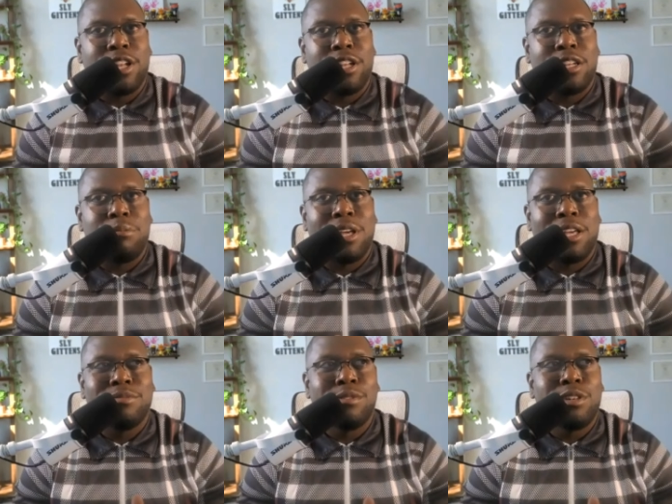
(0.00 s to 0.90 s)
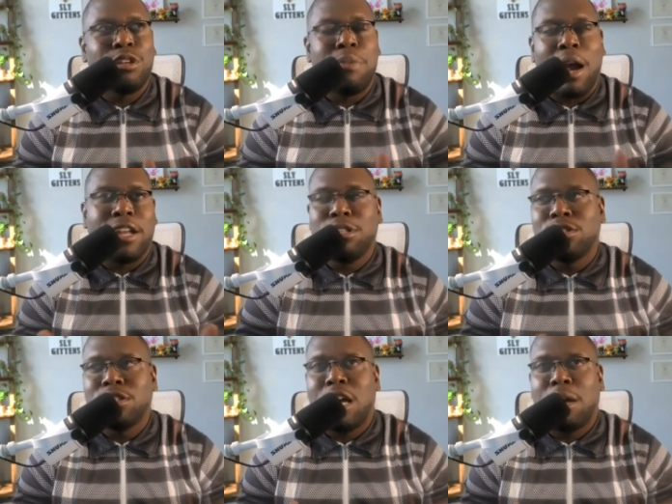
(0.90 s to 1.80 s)
I'm like, you're probably not getting a
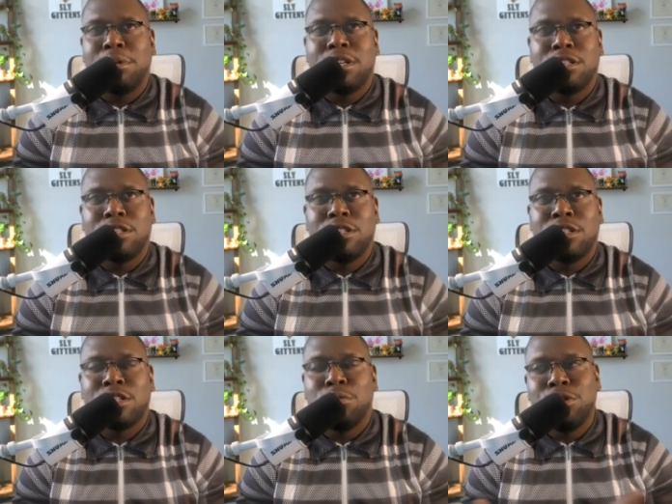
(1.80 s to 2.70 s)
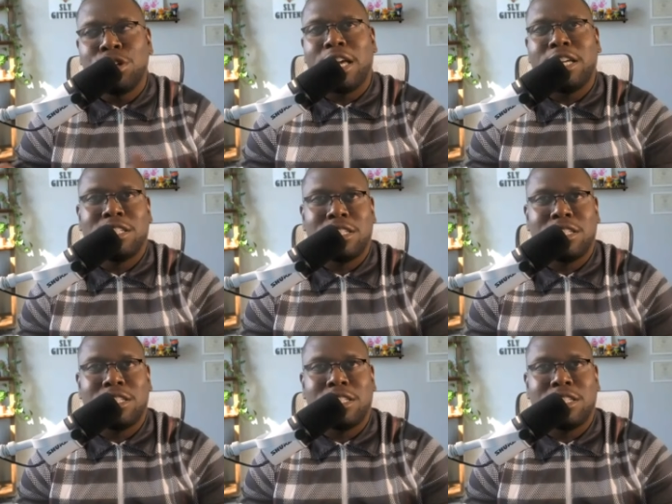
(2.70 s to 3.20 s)
job because of your communication.